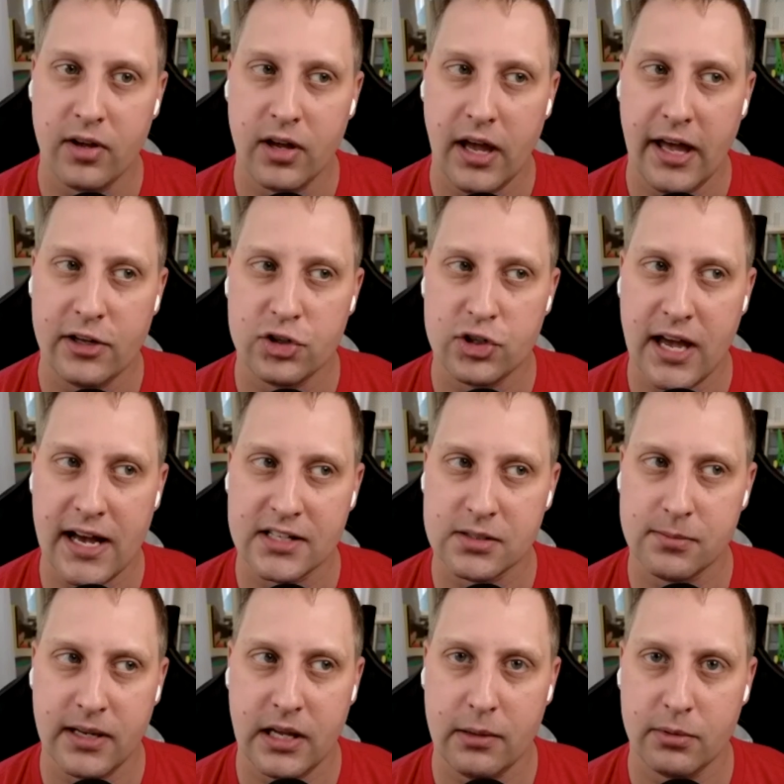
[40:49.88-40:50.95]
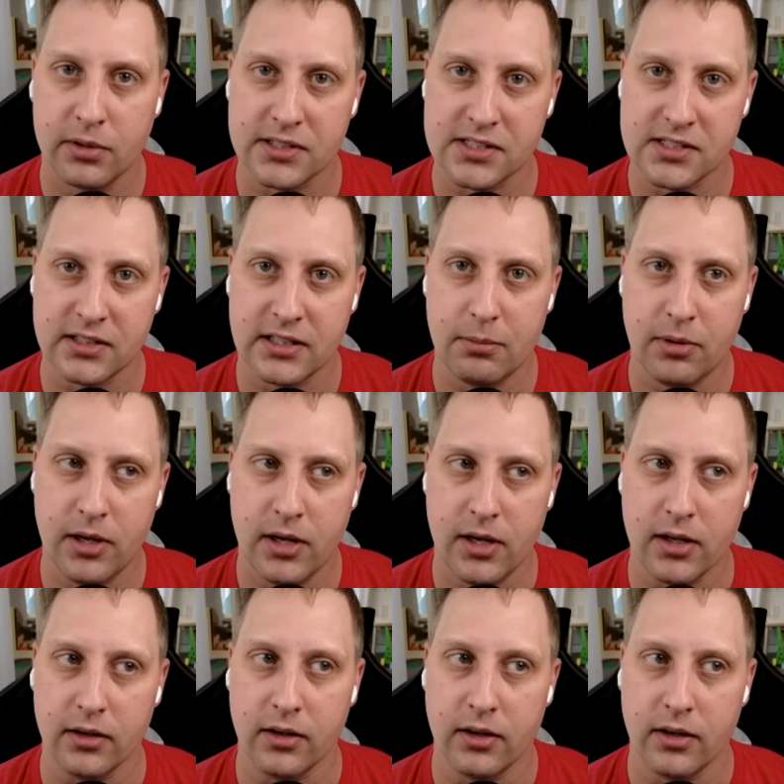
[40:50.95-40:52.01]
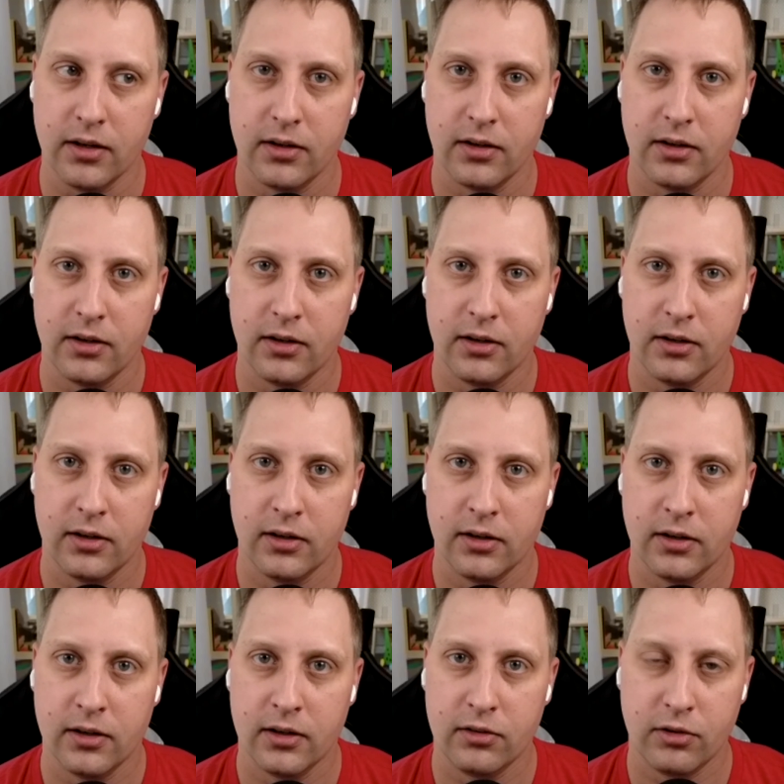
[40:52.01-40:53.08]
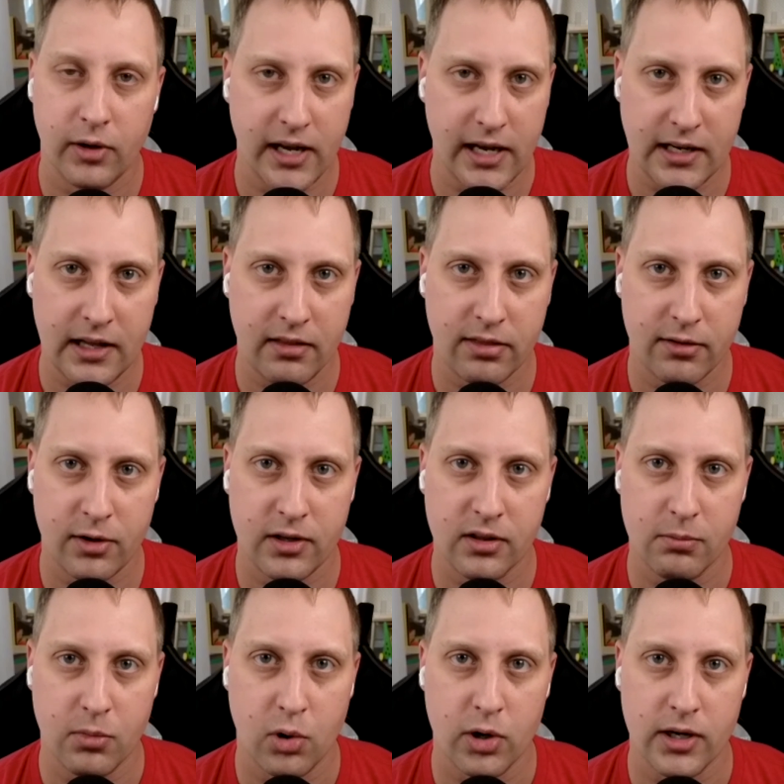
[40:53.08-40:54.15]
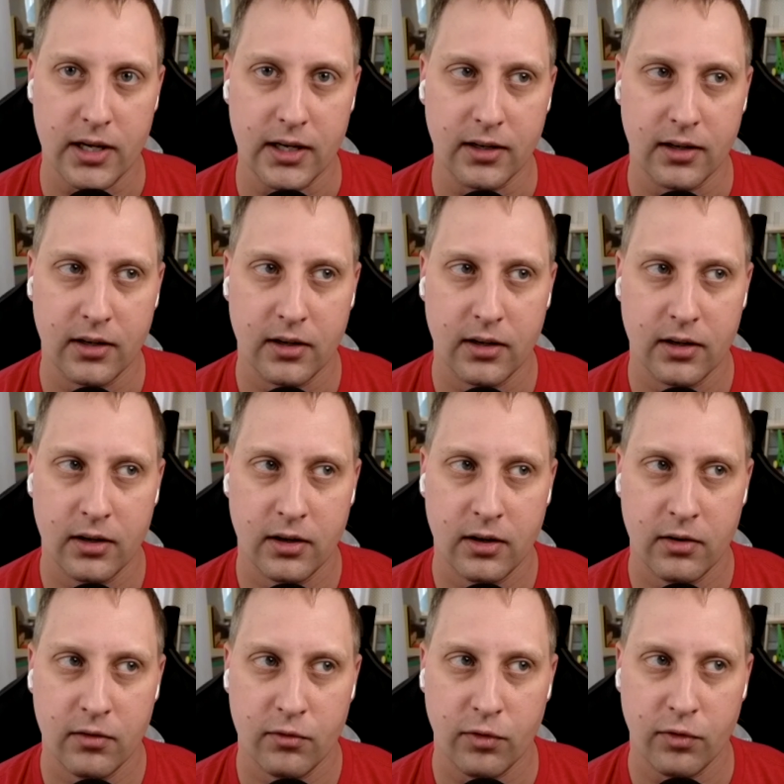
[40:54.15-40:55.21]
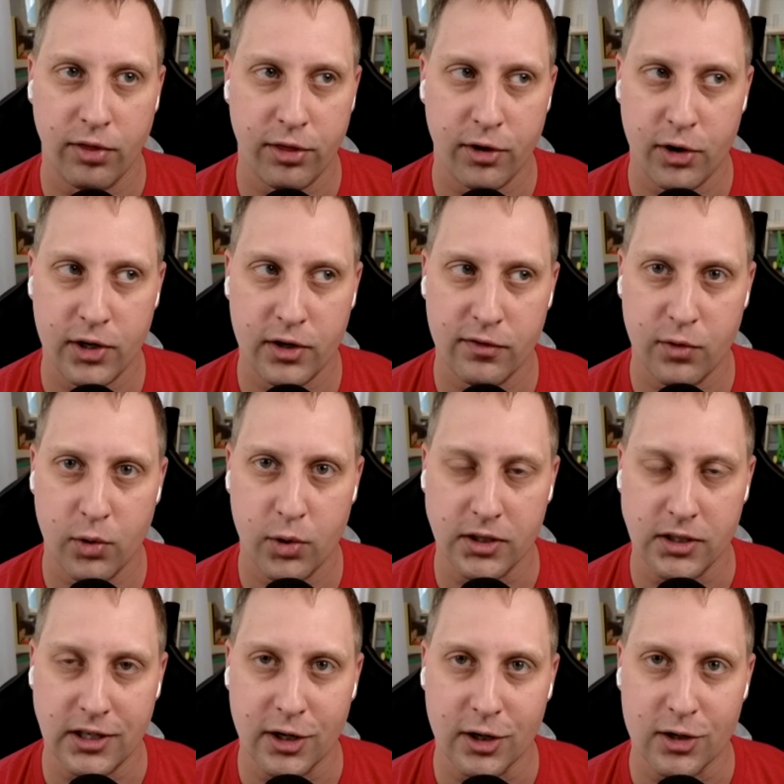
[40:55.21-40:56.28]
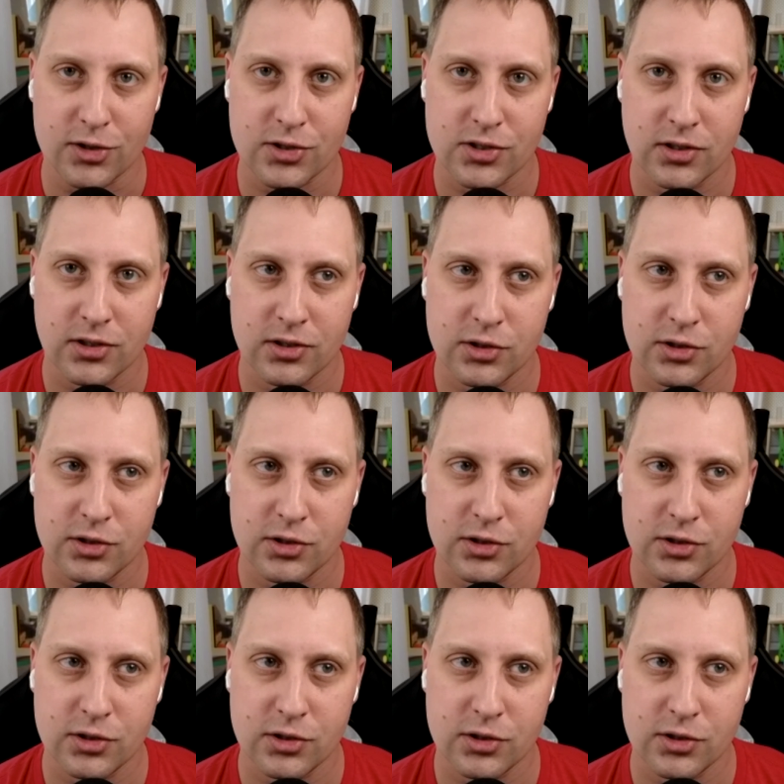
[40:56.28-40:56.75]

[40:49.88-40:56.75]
and she hasn't been able to sleep in till 8, 8 30 in the morning for 30, 40 years. Yeah. She